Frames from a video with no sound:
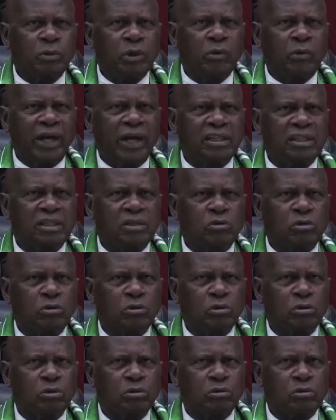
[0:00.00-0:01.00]
want
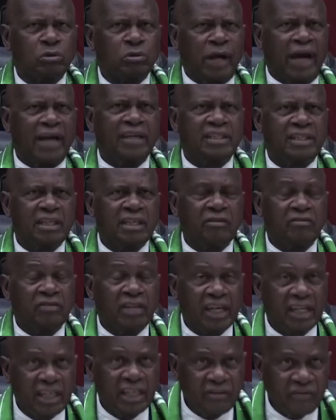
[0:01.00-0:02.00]
to hide. If
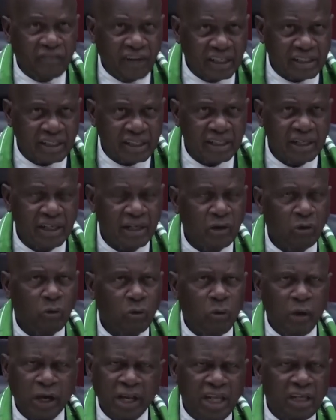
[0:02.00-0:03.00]
they give us,
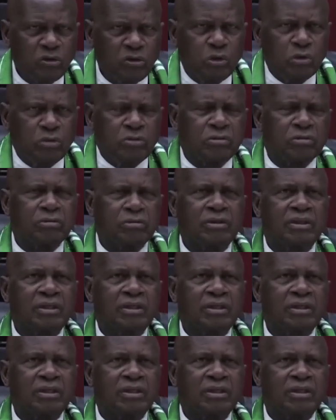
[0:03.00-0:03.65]
well and good.